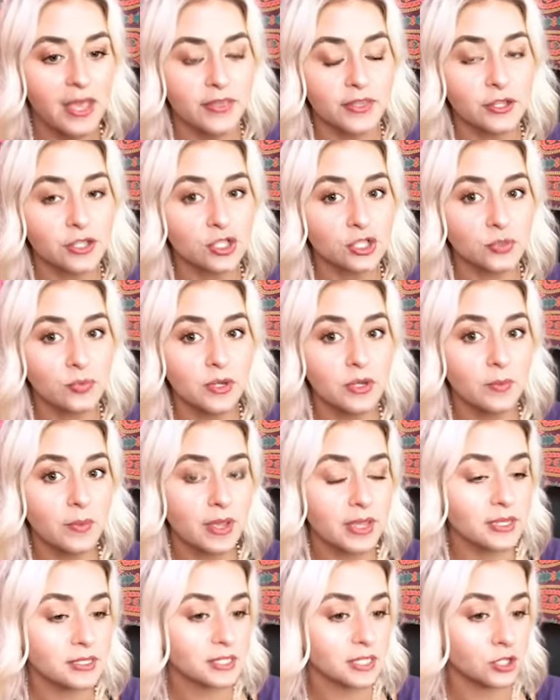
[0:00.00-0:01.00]
There's three
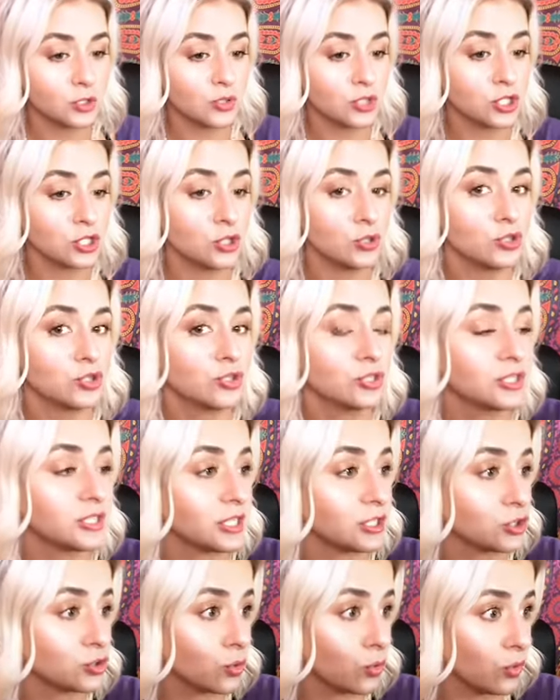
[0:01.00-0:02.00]
ways that you can use your
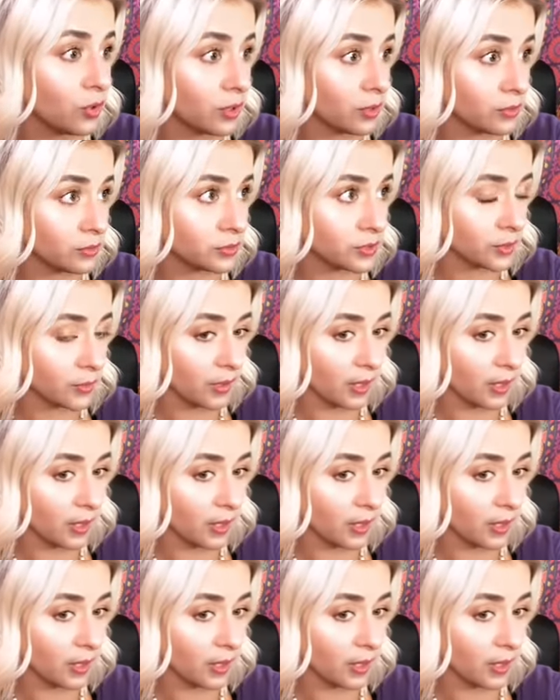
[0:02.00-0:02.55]
essential oils,